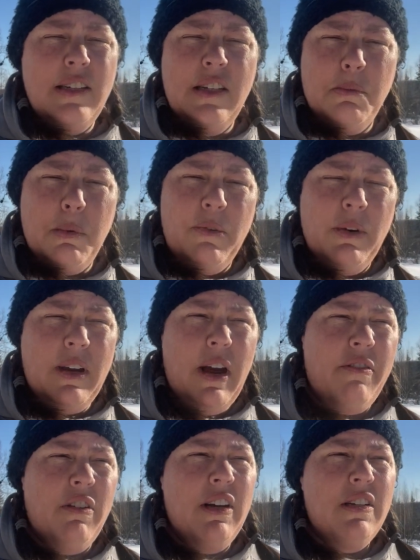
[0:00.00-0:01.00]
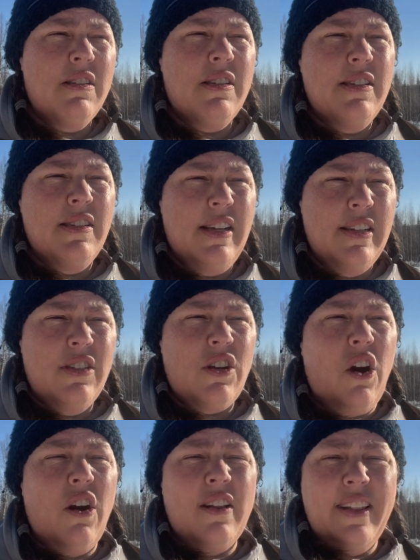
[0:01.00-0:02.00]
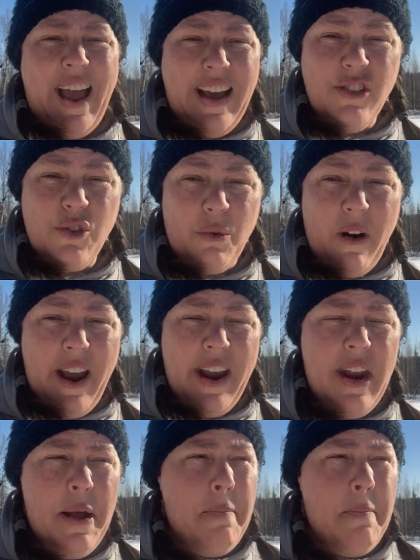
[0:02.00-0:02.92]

he's been recovering since our last ride.